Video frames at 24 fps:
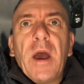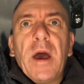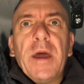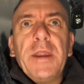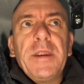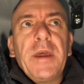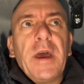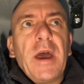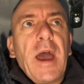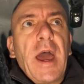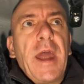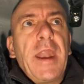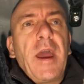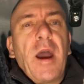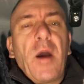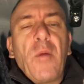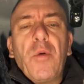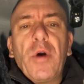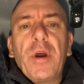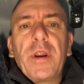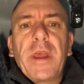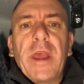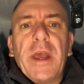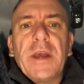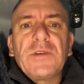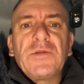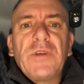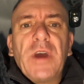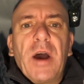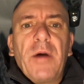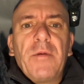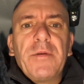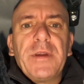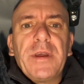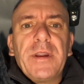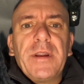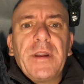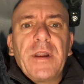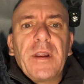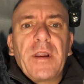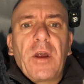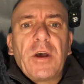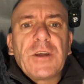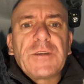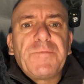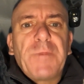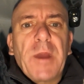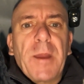And anyhow, word gets round and
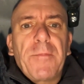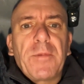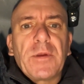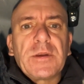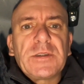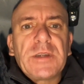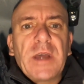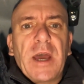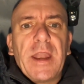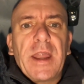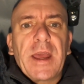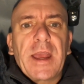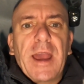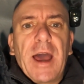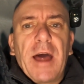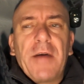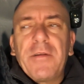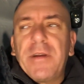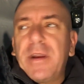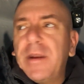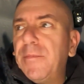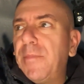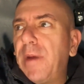lots of people are starting to gather in.